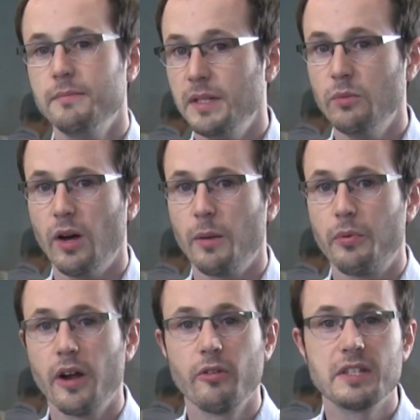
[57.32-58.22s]
Meanwhile,
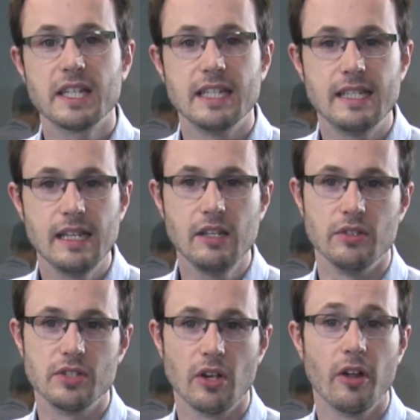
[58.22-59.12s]
progress
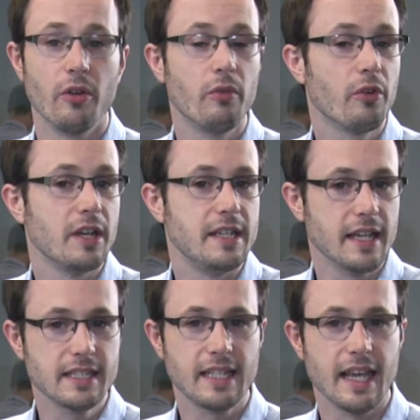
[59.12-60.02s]
continues on over a
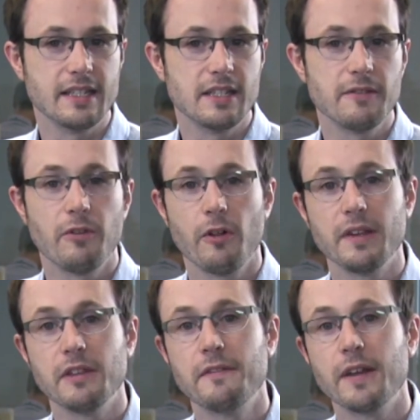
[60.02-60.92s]
dozen cases
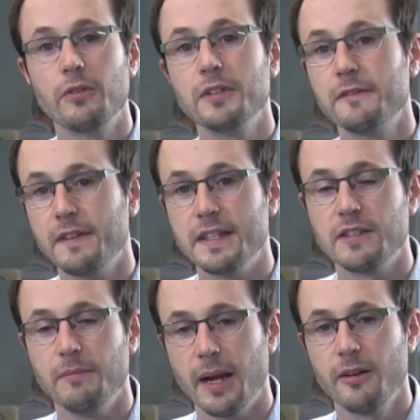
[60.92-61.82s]
involving the federal Defense
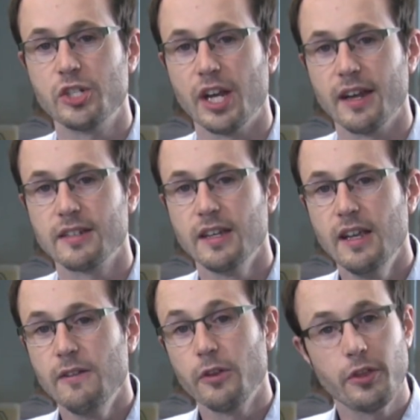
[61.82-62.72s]
of Marriage Act.
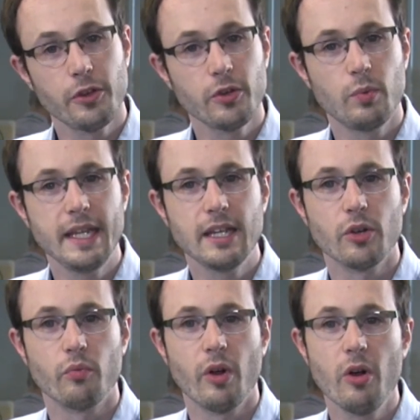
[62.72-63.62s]
For the third week in
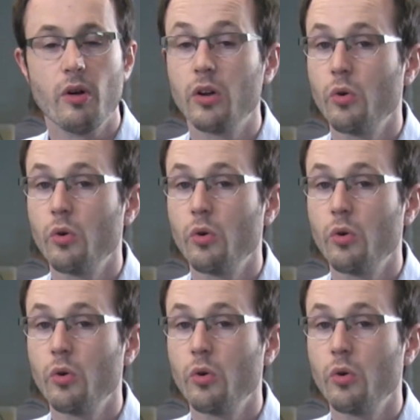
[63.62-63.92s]
a row, a